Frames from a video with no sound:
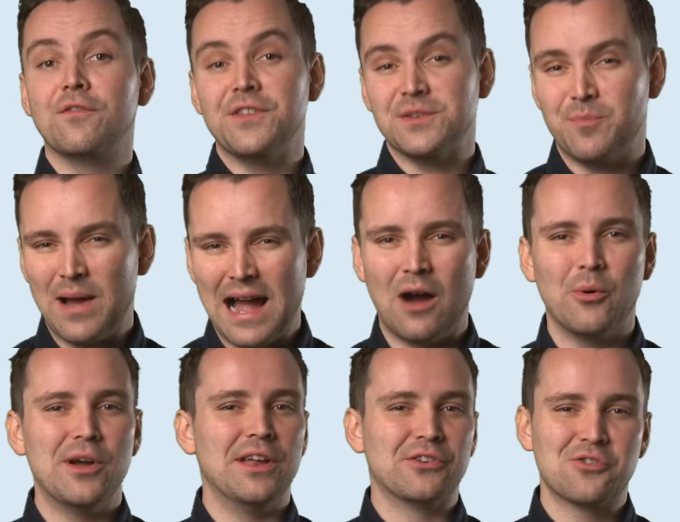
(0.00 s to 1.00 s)
of this
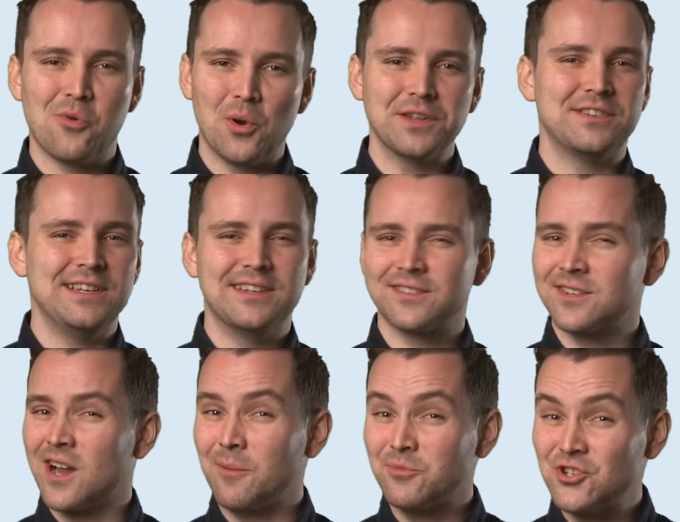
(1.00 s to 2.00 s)
power and quality doesn't
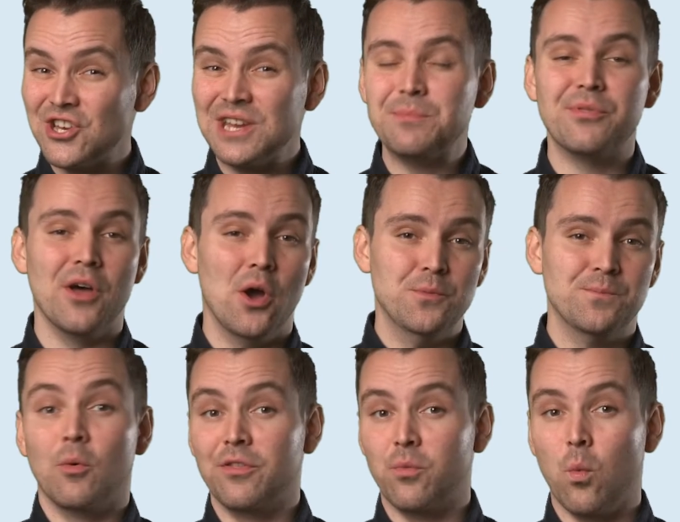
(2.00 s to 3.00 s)
come cheap though,
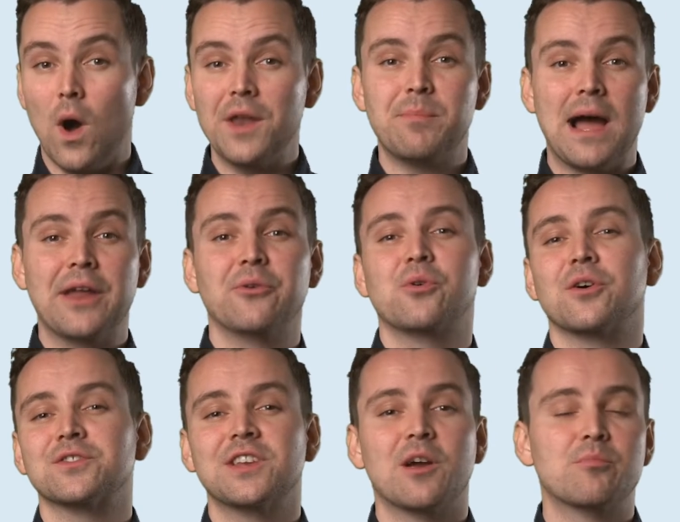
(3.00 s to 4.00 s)
with one panel
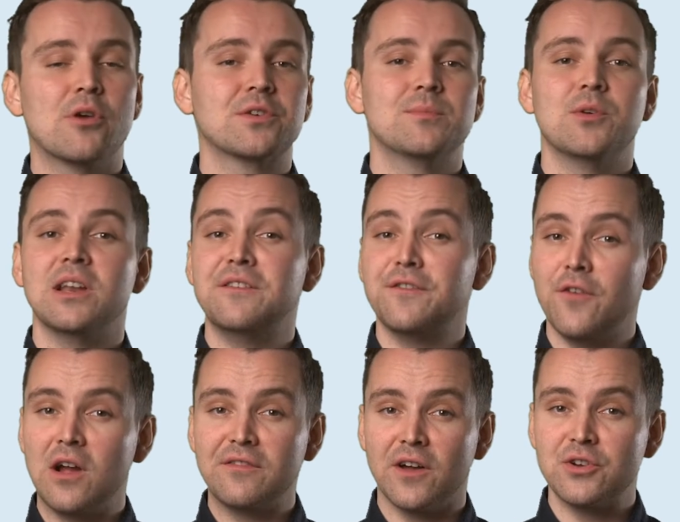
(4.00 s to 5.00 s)
costing approximately
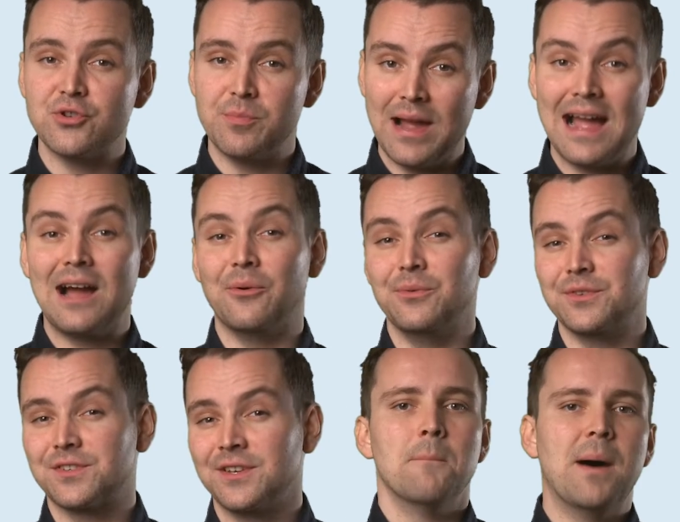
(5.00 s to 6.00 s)

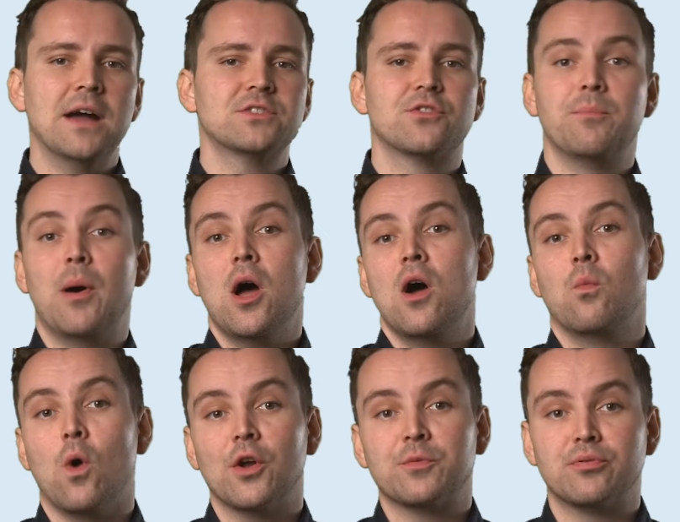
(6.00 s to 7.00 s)
£500. But the per
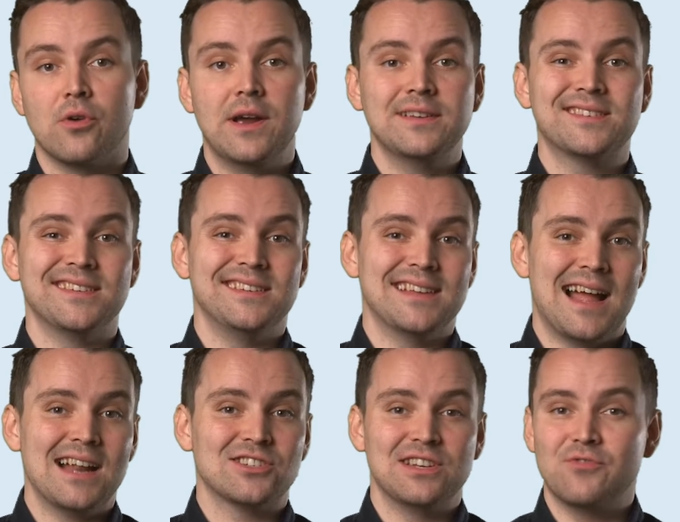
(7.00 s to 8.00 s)
watt price is
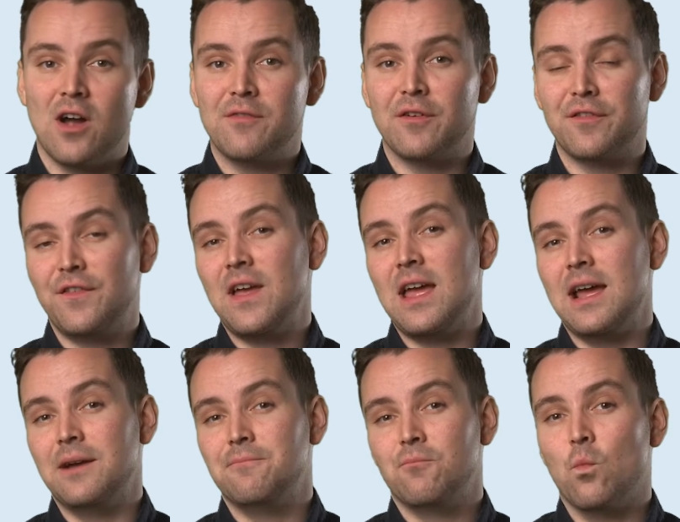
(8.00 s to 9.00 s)
actually rather fair,
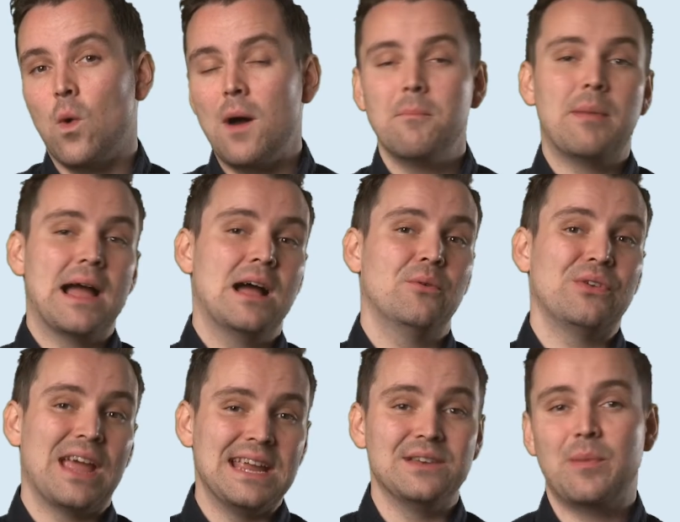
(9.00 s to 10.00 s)

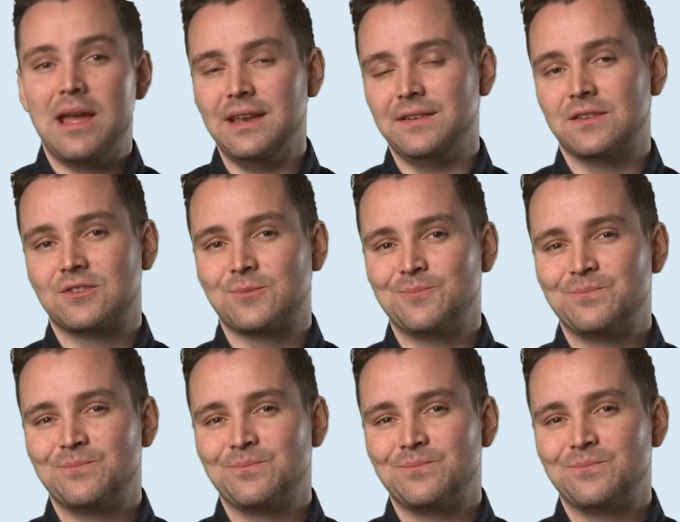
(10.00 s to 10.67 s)
£1.08.